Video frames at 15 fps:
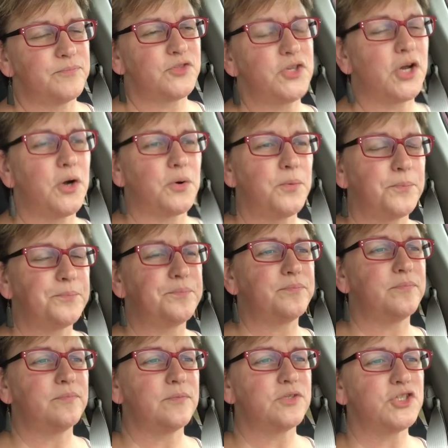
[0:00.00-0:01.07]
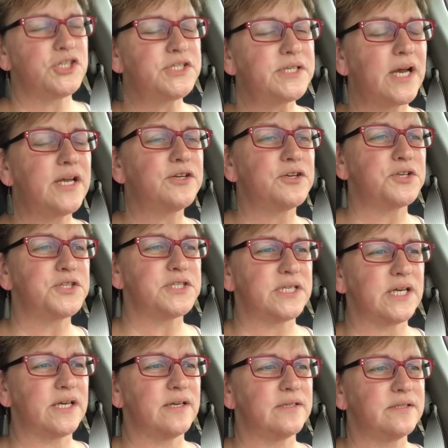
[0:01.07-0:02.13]
So just
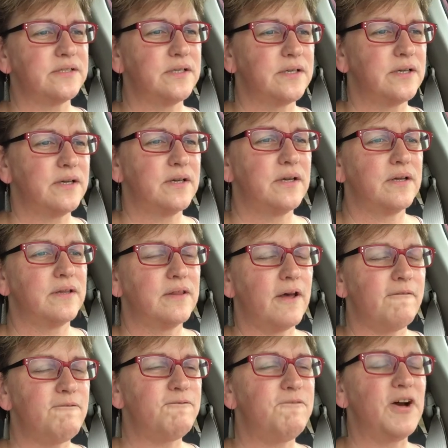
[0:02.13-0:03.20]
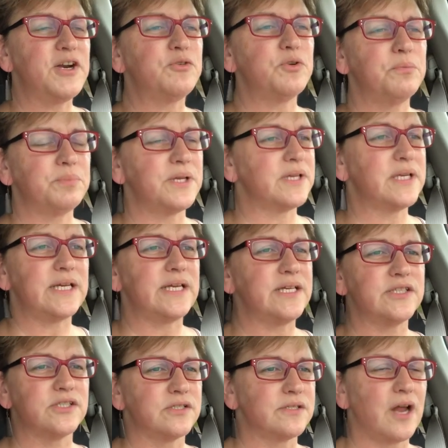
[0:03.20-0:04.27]
understand that vulnerability
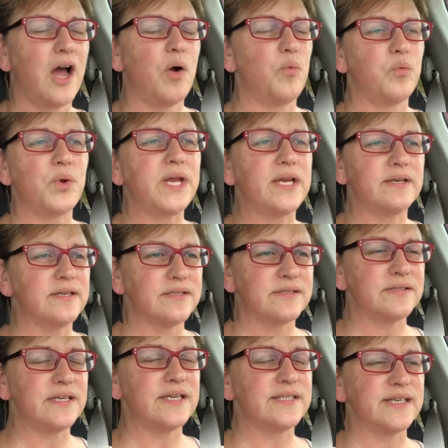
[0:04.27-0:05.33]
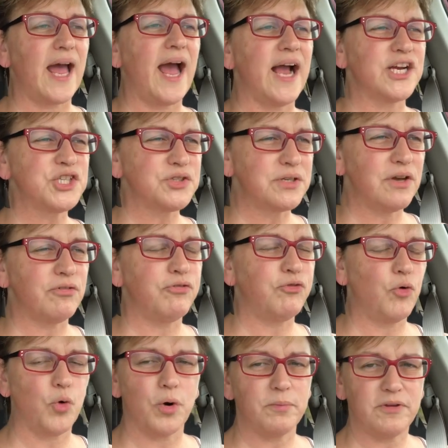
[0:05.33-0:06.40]
is not weakness. It's actually a
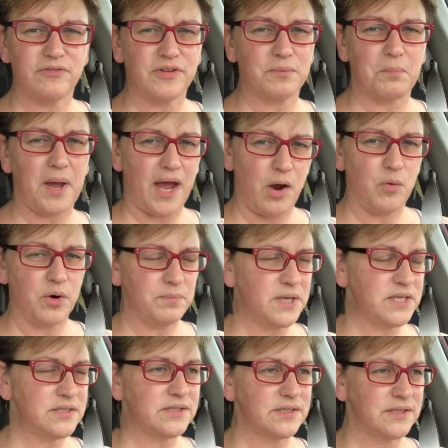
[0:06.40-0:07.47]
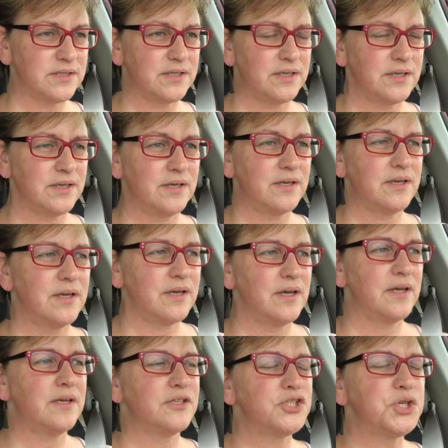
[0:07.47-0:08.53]
form of empowerment
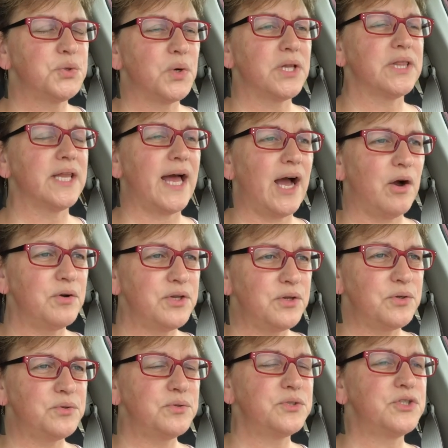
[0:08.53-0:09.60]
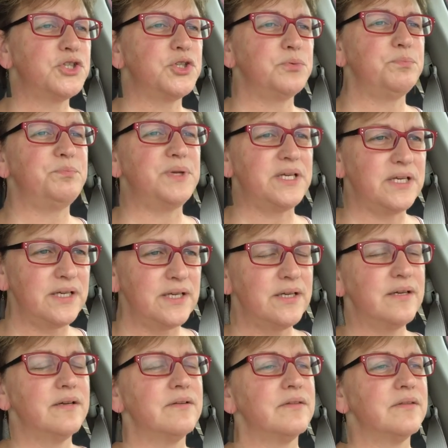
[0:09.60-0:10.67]
to allow you to be
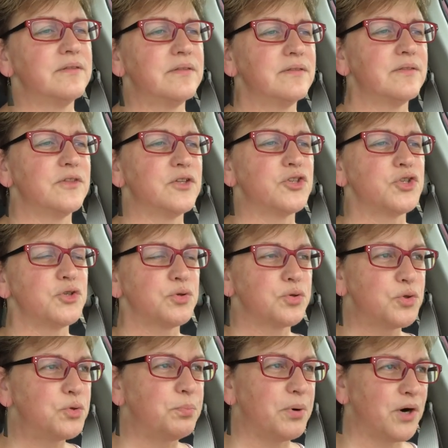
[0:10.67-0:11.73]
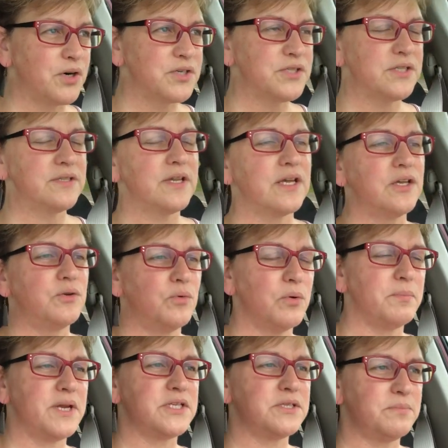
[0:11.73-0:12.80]
the true person that you were
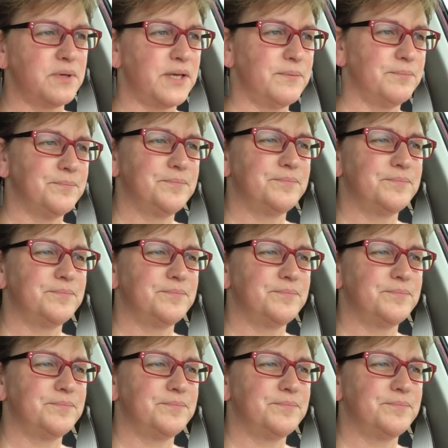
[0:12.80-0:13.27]
meant to be.